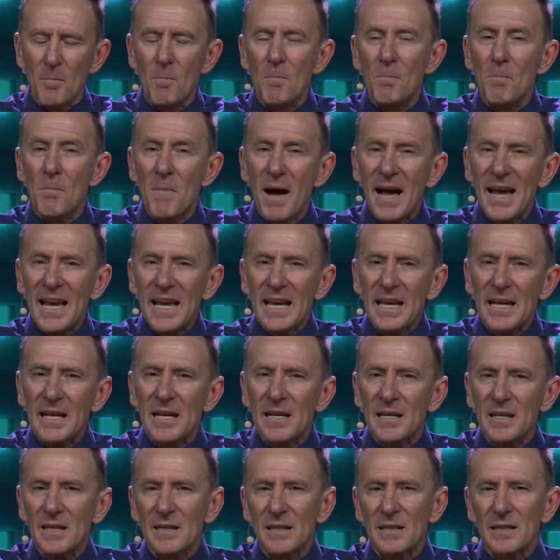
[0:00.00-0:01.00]

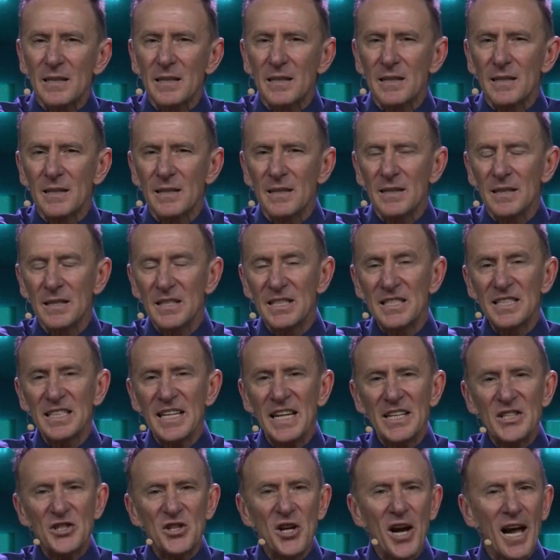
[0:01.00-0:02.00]
make
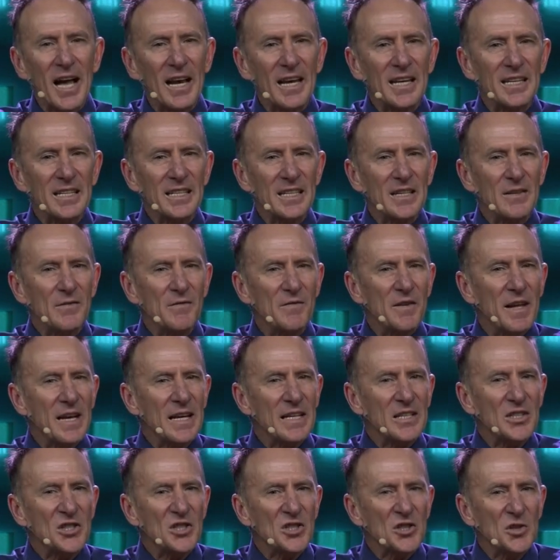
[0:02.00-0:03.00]
sexuality
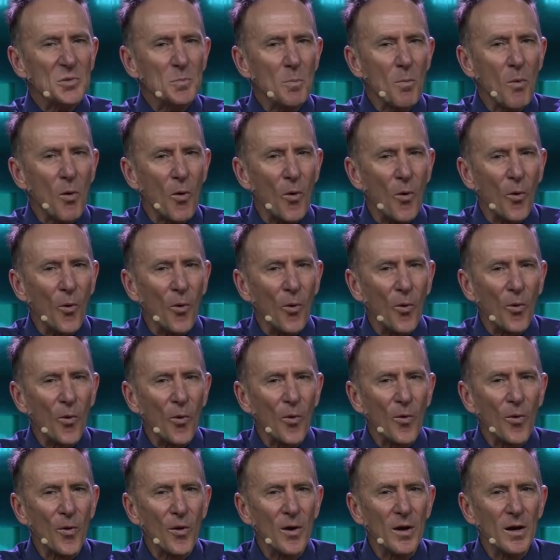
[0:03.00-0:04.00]
very small.
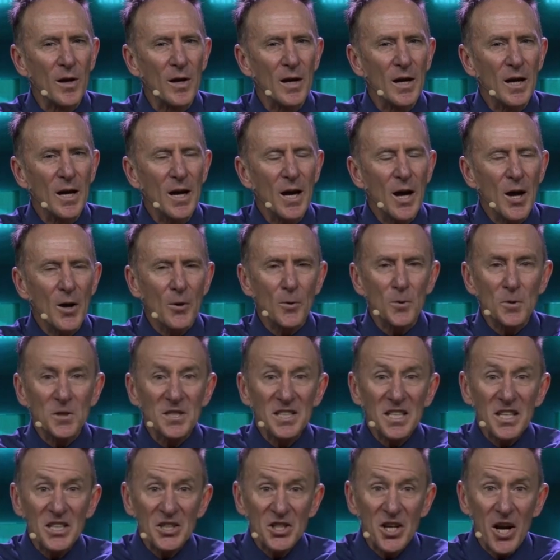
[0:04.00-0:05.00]

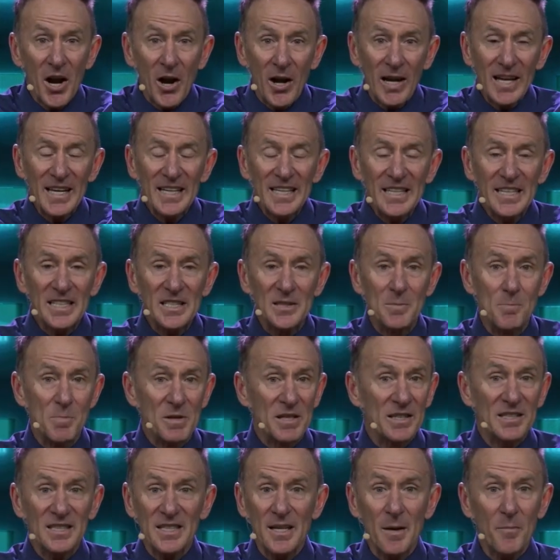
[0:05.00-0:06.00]
Because sexuality is
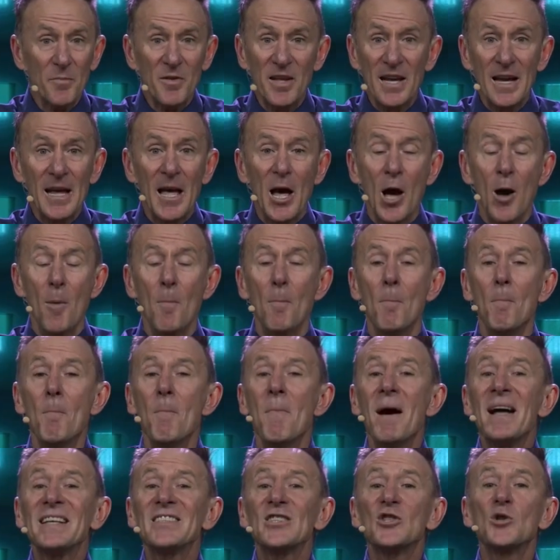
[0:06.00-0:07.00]
something
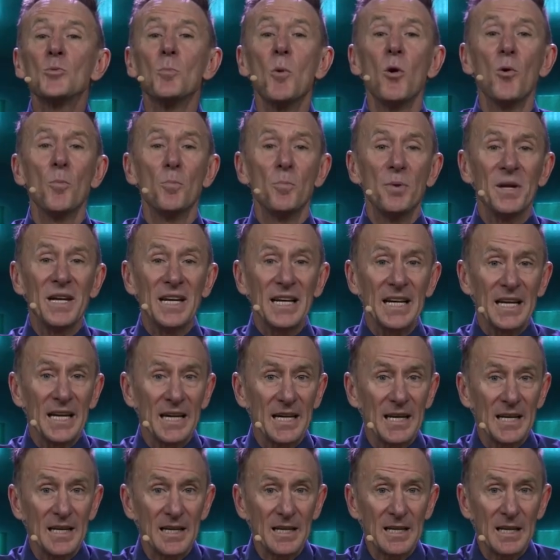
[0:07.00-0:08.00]
much more
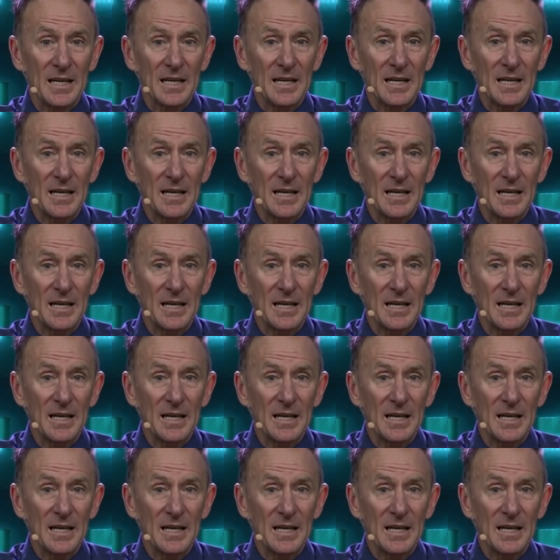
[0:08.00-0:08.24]
bigger.